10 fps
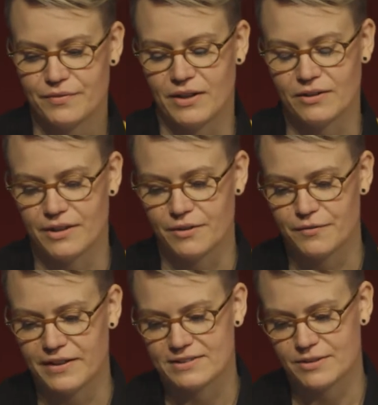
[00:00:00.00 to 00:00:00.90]
out there and
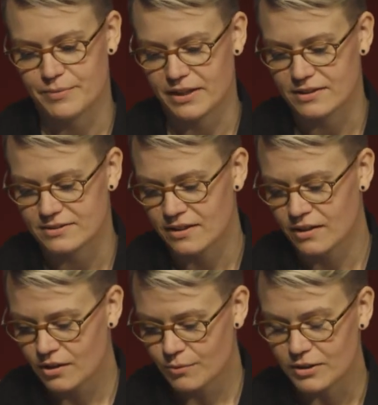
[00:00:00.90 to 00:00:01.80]
fix it, because
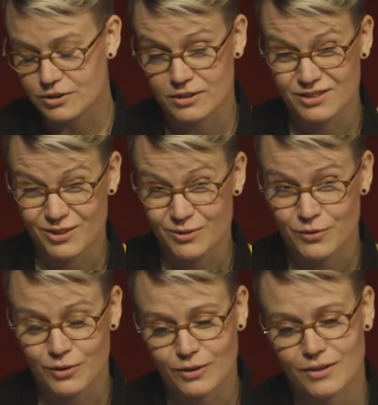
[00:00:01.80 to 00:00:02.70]
Monzo is known
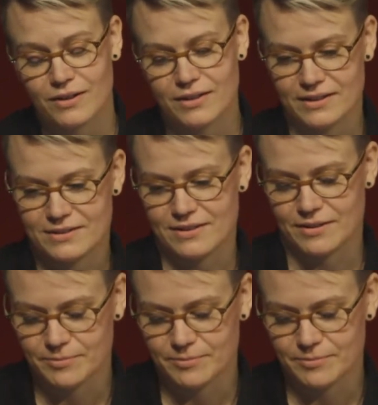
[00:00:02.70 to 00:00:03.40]
for its